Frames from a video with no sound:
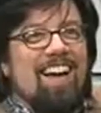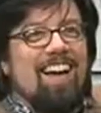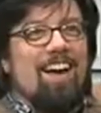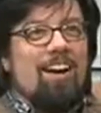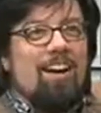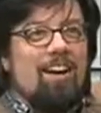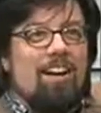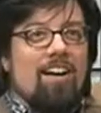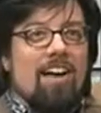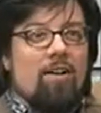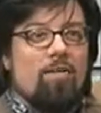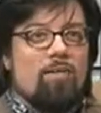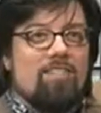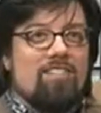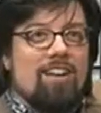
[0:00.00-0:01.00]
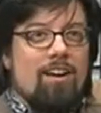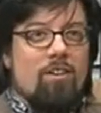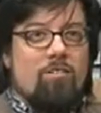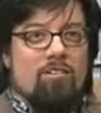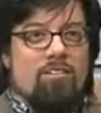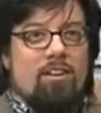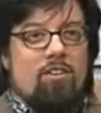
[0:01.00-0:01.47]
Uh, I would I
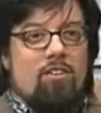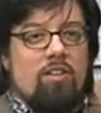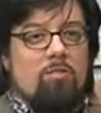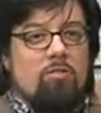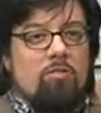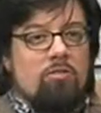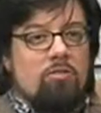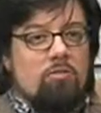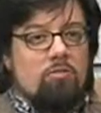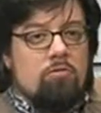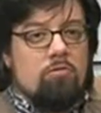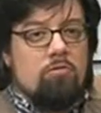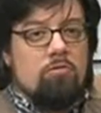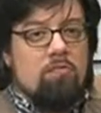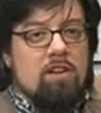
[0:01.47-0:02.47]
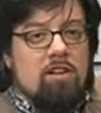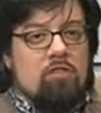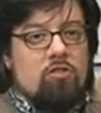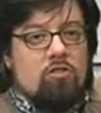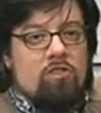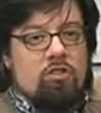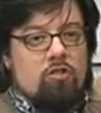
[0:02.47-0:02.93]
would tell them to make
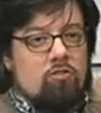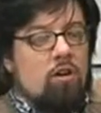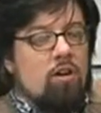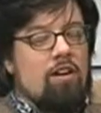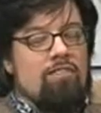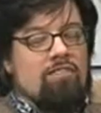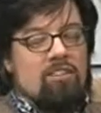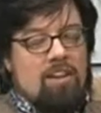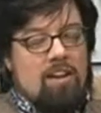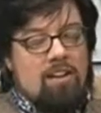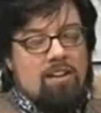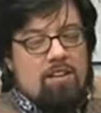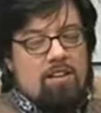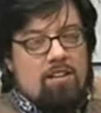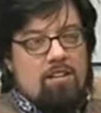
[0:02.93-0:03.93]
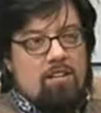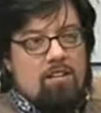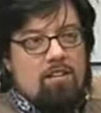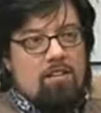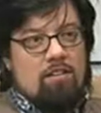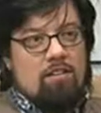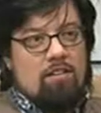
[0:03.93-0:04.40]
sure they draw every day.
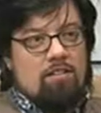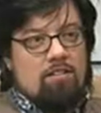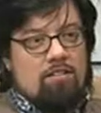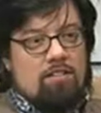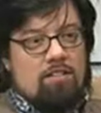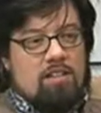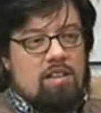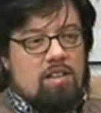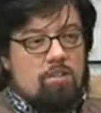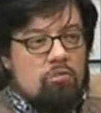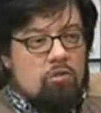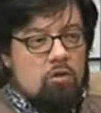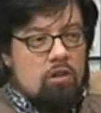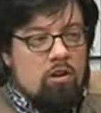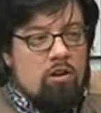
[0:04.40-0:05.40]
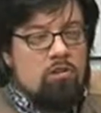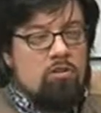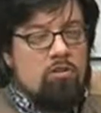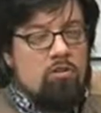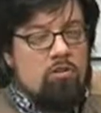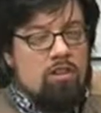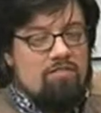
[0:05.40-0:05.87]
Uh, okay. to keep drawing,
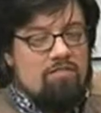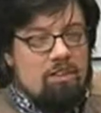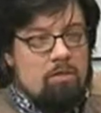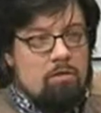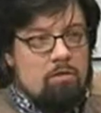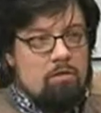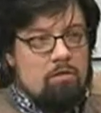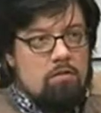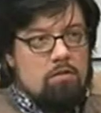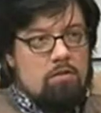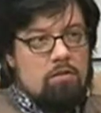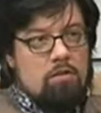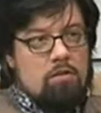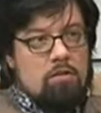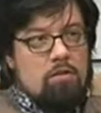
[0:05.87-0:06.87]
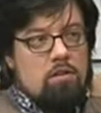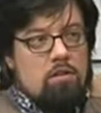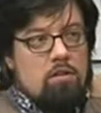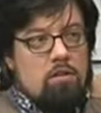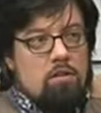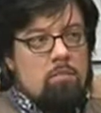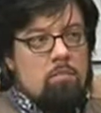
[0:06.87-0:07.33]
don't give up.
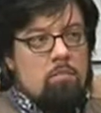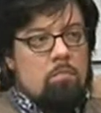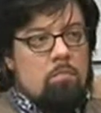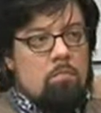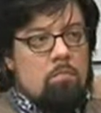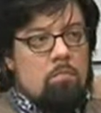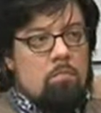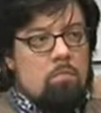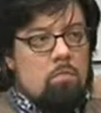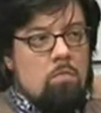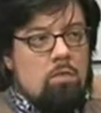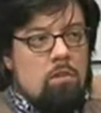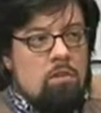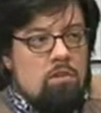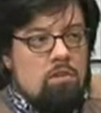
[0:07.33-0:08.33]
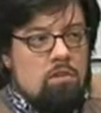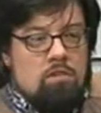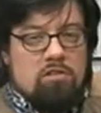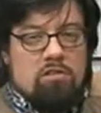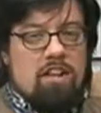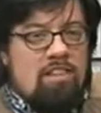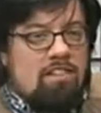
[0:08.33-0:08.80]
Mm-hmm. Um,
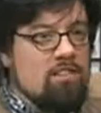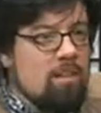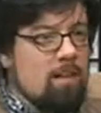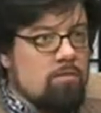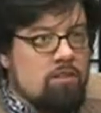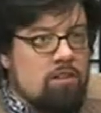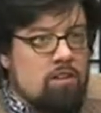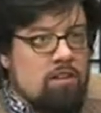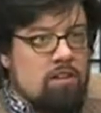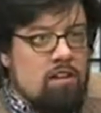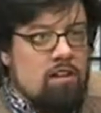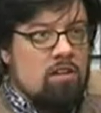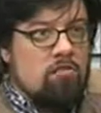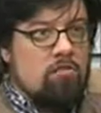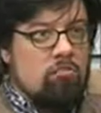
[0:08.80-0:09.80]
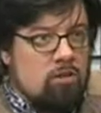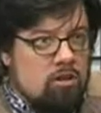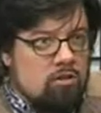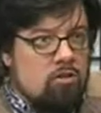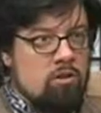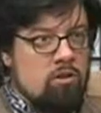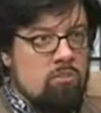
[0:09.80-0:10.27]
there's lots of times that you're going to get
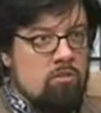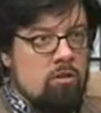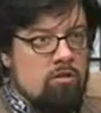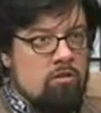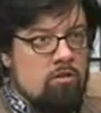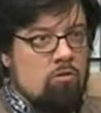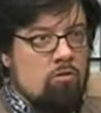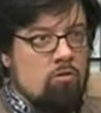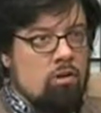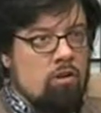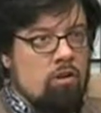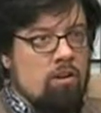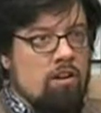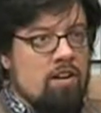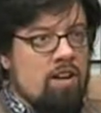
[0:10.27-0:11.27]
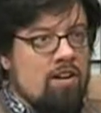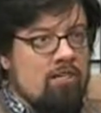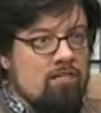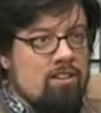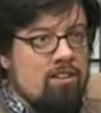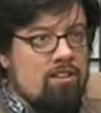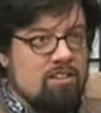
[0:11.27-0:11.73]
frustrated with your own work and
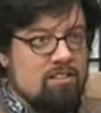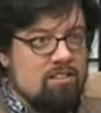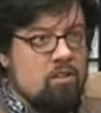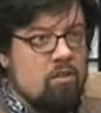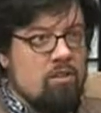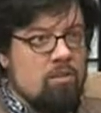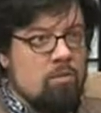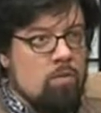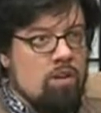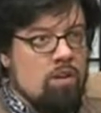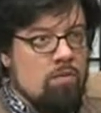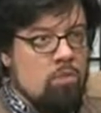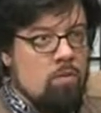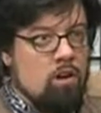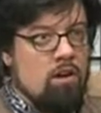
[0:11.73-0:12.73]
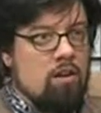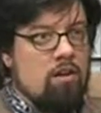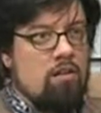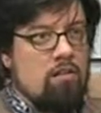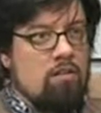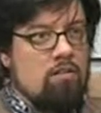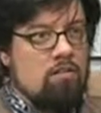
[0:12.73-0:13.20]
not feel like it's going the way you
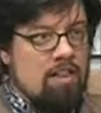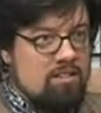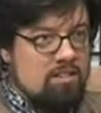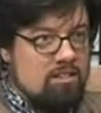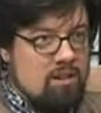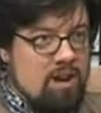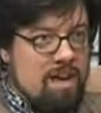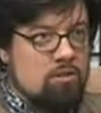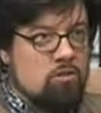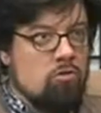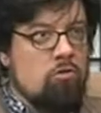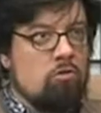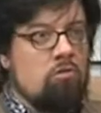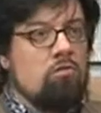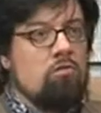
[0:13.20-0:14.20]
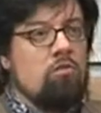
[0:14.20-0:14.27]
want. Mm-hmm. That's natural.